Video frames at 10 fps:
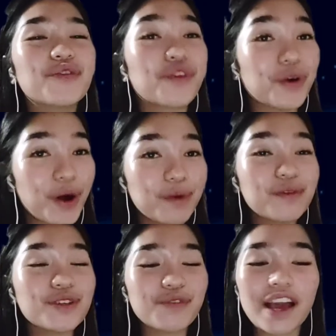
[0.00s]
For
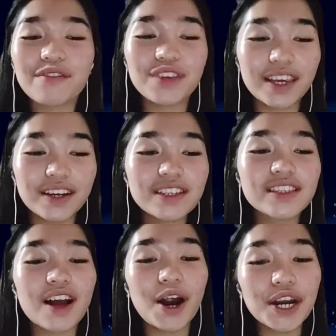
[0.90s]
almost 5
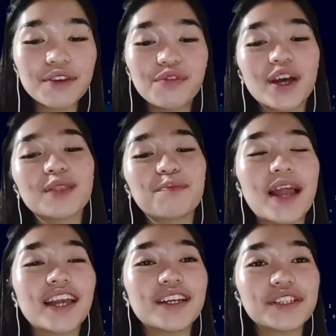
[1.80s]
years, our event
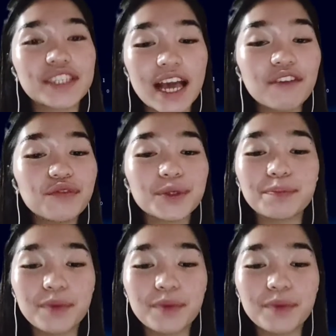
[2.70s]
planners have